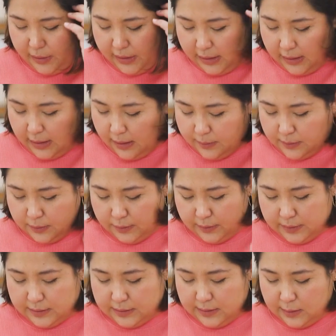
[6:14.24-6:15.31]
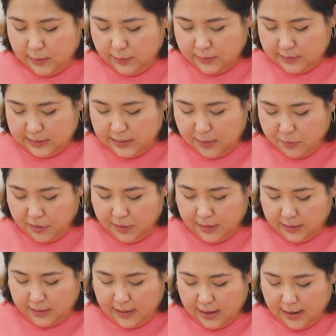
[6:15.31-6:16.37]
bring it up to a slow simmer
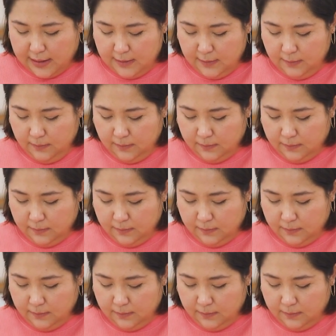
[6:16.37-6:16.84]
again.